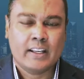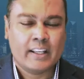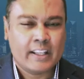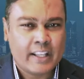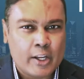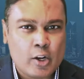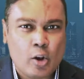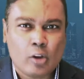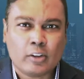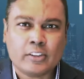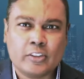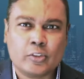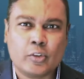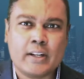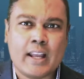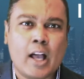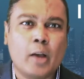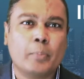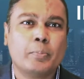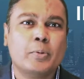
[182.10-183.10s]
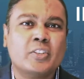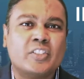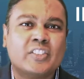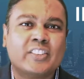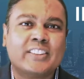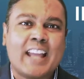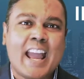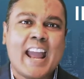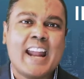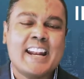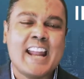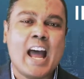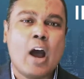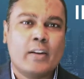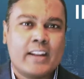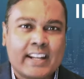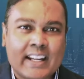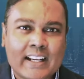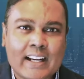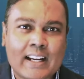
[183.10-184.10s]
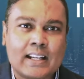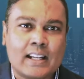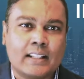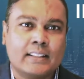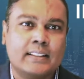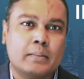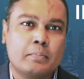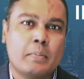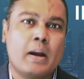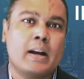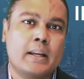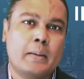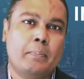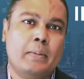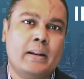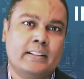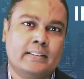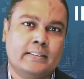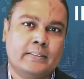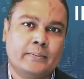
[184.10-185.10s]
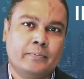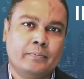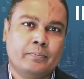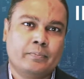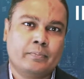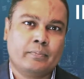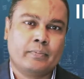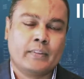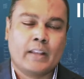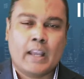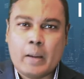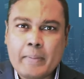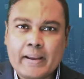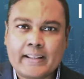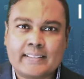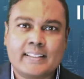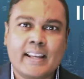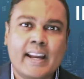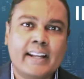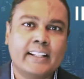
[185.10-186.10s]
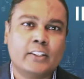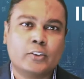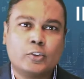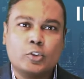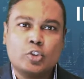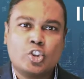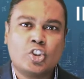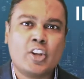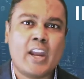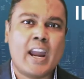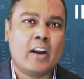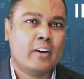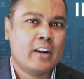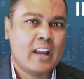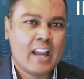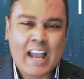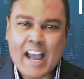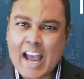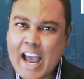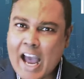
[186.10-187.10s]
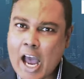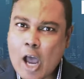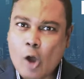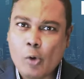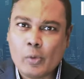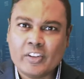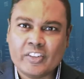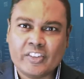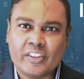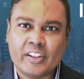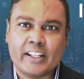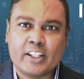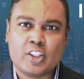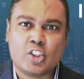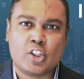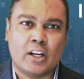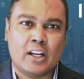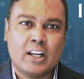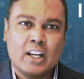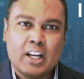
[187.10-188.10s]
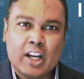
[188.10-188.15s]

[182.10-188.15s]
It also is going to help you stand out in a cluttered marketplace. I'm excited to share our signature